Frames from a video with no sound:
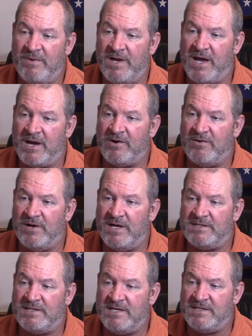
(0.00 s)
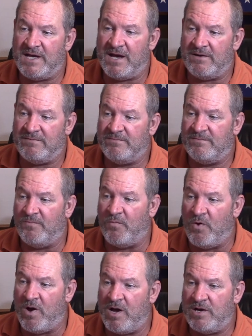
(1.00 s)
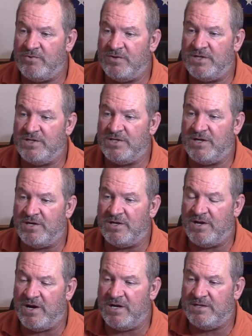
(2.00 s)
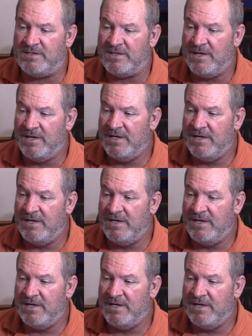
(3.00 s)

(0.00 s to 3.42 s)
We got Chris. He's out wandering junkyards,